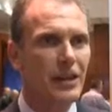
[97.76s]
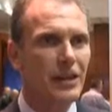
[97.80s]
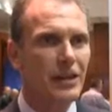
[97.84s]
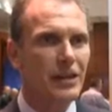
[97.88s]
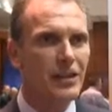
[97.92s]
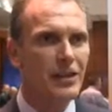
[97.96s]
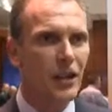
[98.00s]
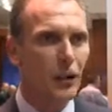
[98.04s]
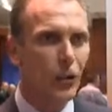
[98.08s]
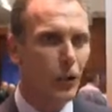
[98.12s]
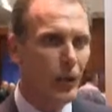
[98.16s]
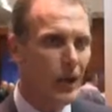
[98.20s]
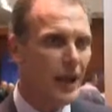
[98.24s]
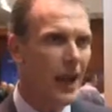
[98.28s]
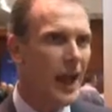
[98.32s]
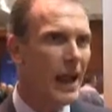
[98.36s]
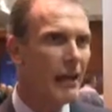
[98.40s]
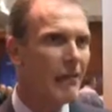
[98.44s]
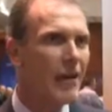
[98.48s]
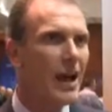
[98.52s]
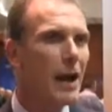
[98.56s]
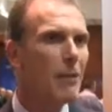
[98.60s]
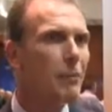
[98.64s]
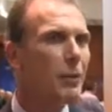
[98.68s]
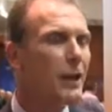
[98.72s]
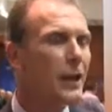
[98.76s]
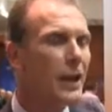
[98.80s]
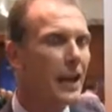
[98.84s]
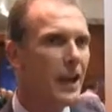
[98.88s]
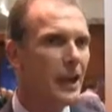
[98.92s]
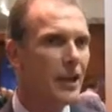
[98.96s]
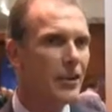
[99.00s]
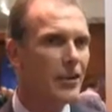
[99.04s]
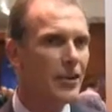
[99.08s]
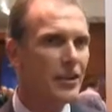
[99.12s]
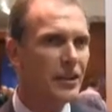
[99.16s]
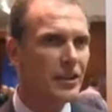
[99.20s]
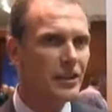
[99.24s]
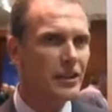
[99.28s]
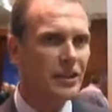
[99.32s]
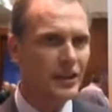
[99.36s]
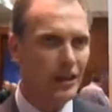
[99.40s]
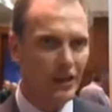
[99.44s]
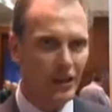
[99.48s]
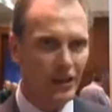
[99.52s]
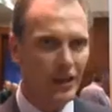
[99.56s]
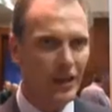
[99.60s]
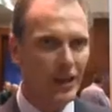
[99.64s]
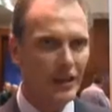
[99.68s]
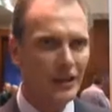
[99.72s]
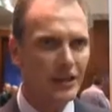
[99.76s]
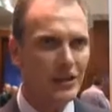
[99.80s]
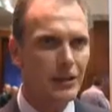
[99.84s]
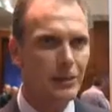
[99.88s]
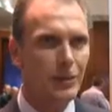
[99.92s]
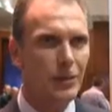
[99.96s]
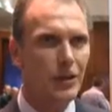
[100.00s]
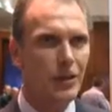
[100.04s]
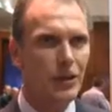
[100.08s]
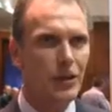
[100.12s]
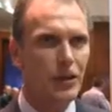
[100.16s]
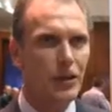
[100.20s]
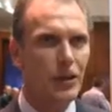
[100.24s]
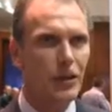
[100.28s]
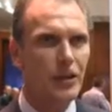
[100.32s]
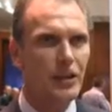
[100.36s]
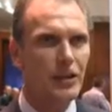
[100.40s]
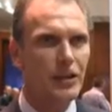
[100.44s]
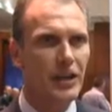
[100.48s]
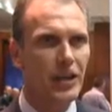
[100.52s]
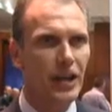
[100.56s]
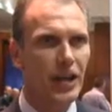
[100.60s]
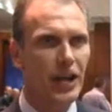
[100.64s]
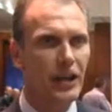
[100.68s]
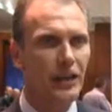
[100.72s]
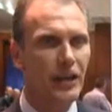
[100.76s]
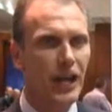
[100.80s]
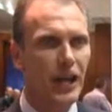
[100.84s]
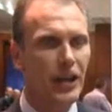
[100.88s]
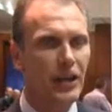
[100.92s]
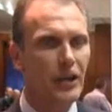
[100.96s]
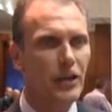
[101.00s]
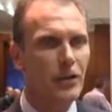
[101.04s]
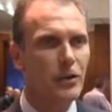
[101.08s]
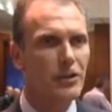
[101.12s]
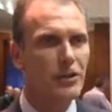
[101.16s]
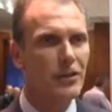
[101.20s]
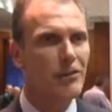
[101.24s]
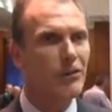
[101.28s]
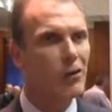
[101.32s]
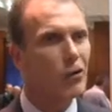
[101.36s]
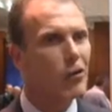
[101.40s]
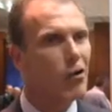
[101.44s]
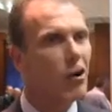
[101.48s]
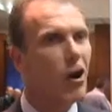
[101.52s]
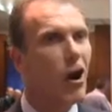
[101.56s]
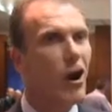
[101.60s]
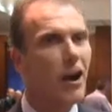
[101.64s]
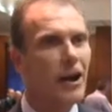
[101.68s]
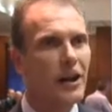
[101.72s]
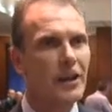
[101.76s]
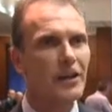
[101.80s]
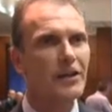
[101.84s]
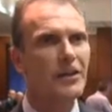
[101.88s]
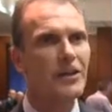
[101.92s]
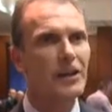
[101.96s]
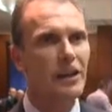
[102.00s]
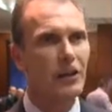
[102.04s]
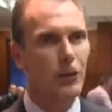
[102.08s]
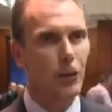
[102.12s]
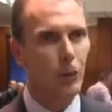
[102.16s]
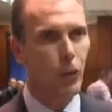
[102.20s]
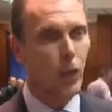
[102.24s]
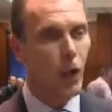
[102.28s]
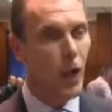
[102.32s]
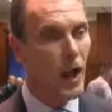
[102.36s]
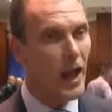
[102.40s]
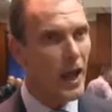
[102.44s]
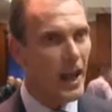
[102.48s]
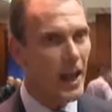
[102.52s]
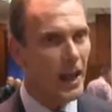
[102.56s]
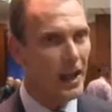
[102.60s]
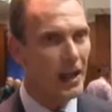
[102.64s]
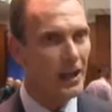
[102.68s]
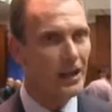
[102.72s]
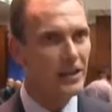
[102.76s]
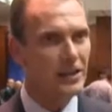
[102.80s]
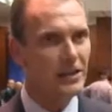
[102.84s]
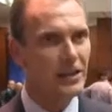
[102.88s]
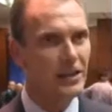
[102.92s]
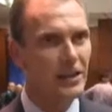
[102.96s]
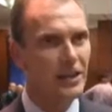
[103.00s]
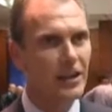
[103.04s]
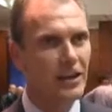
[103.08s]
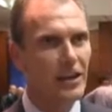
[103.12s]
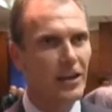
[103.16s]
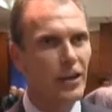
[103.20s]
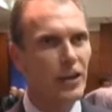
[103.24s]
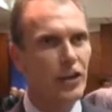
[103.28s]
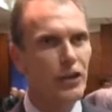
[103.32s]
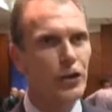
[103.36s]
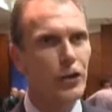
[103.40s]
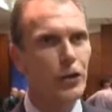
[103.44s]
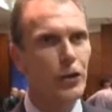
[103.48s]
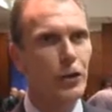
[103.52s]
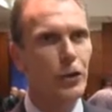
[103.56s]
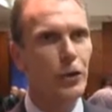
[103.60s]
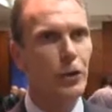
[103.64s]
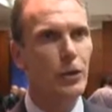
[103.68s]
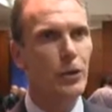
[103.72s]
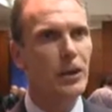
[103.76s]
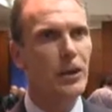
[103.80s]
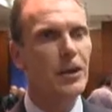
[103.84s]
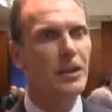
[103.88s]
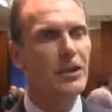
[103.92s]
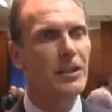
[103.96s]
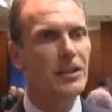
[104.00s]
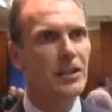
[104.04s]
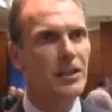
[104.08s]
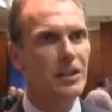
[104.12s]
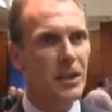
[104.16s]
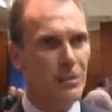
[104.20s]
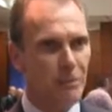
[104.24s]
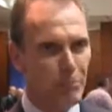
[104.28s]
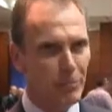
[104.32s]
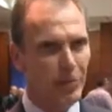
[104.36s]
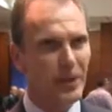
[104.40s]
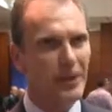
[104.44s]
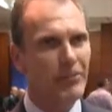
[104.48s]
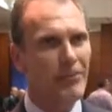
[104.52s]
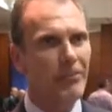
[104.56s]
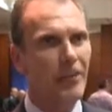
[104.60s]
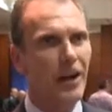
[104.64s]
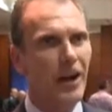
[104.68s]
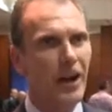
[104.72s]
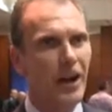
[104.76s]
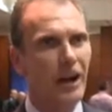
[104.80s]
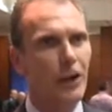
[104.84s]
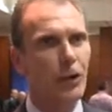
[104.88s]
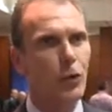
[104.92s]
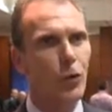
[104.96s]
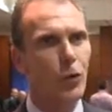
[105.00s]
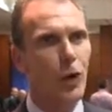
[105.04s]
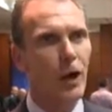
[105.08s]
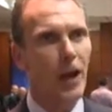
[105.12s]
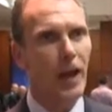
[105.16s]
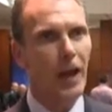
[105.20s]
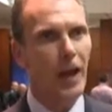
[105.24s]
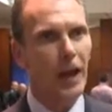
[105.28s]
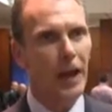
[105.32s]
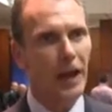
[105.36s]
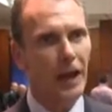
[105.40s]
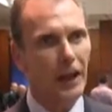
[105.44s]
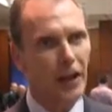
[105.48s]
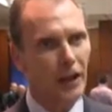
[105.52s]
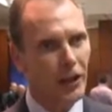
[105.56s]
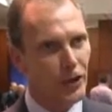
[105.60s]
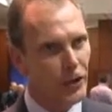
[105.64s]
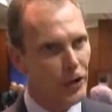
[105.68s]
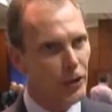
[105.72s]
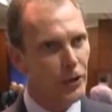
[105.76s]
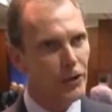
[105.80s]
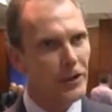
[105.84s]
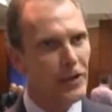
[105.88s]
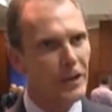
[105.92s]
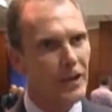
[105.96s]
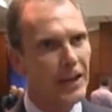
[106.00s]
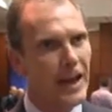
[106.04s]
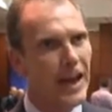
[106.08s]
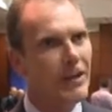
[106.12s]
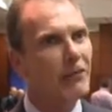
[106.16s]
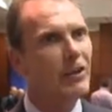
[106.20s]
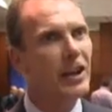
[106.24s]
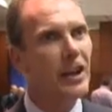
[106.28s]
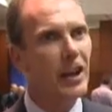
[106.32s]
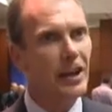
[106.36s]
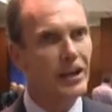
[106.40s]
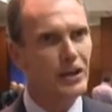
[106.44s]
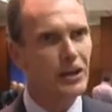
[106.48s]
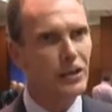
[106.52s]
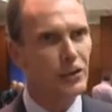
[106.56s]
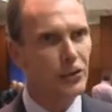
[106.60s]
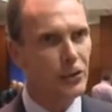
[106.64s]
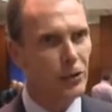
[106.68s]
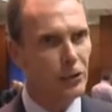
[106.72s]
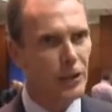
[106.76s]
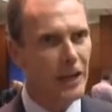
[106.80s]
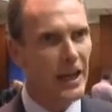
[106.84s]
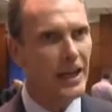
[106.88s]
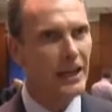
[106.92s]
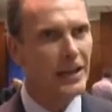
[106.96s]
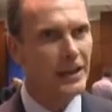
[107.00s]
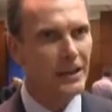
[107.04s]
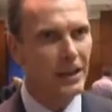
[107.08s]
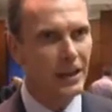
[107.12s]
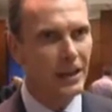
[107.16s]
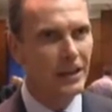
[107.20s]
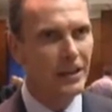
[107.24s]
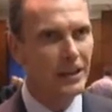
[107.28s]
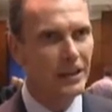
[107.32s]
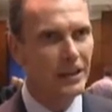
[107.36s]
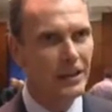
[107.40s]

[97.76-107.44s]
So we have applications that our customers are using that use a variety of ways to simplify the way a user navigates through data.